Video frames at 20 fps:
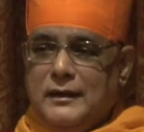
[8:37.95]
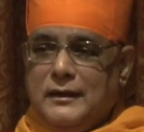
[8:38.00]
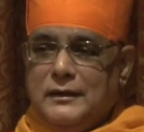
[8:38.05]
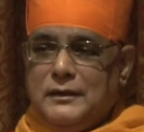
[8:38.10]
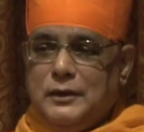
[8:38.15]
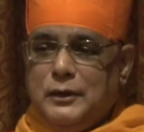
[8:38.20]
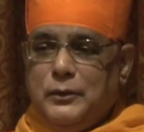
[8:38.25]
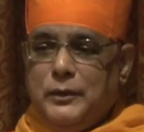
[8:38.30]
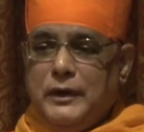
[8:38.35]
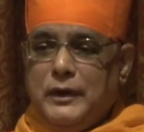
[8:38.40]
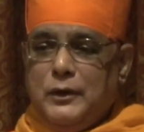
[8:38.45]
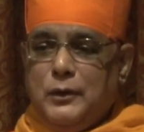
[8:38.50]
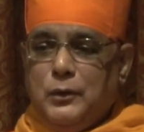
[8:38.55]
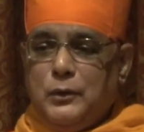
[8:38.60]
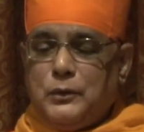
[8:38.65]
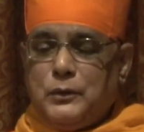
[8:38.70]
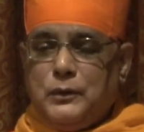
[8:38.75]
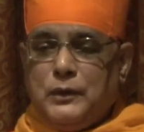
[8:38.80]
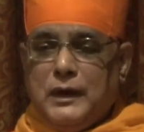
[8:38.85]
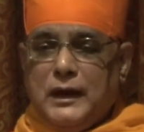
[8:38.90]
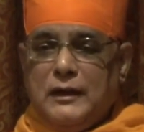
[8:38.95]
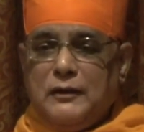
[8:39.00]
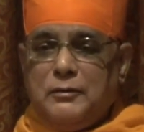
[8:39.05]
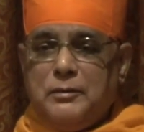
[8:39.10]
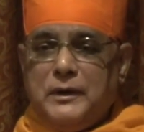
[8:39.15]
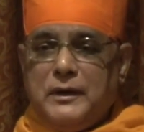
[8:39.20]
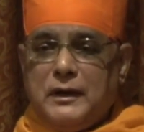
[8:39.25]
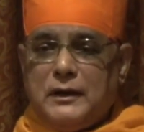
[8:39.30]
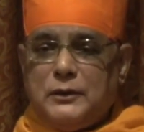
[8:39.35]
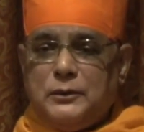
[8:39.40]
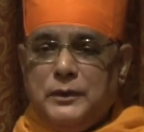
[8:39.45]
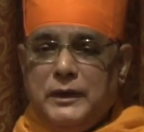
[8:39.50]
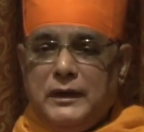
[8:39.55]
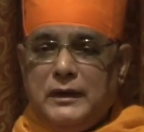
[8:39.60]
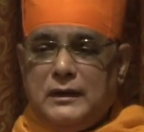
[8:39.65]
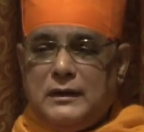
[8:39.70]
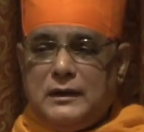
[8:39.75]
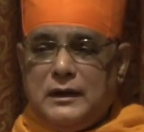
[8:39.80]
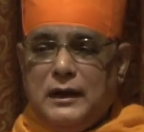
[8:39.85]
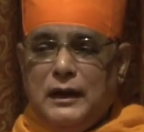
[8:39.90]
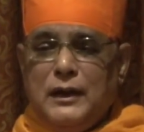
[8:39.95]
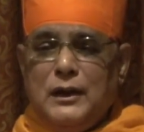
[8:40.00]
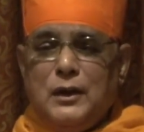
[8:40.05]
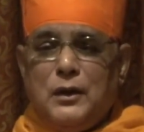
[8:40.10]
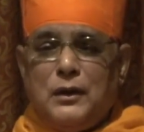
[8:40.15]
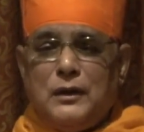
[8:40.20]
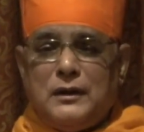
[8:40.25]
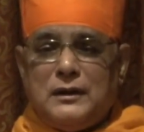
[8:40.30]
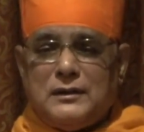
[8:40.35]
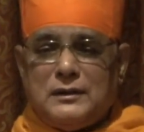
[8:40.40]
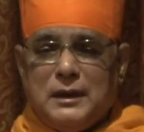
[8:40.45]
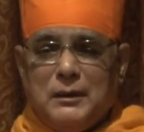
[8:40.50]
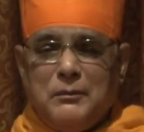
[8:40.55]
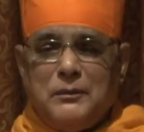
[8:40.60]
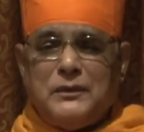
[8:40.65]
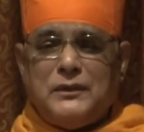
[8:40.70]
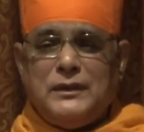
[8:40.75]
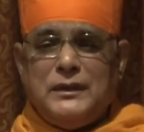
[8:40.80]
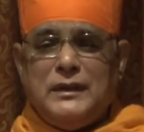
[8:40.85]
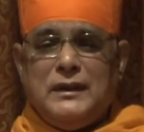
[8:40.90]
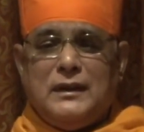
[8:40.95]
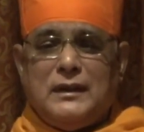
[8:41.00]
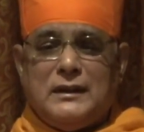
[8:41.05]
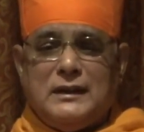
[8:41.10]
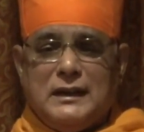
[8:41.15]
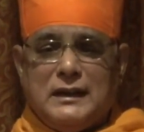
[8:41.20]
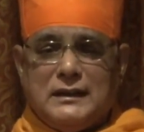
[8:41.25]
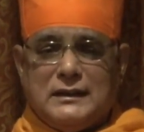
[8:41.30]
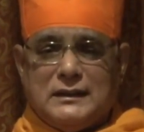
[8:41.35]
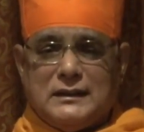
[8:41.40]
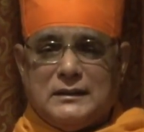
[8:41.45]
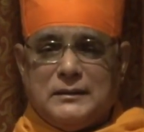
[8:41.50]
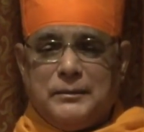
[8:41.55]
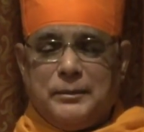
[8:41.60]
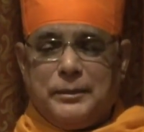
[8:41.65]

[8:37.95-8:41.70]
See, we go through life because we cling on to something or the other.